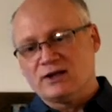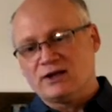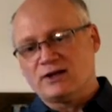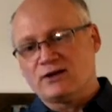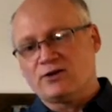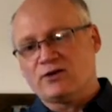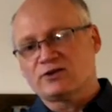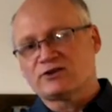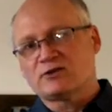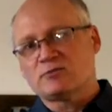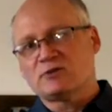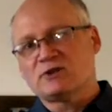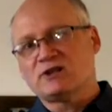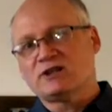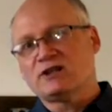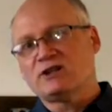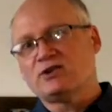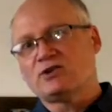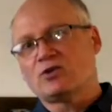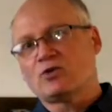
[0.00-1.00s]
and
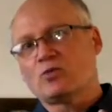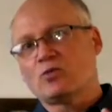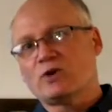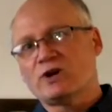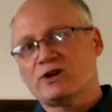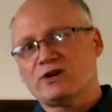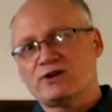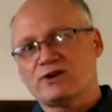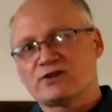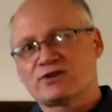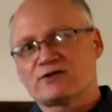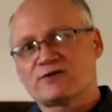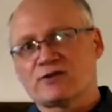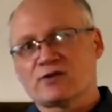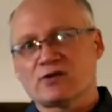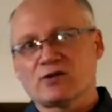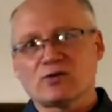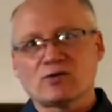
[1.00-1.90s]
ultimately your witness for the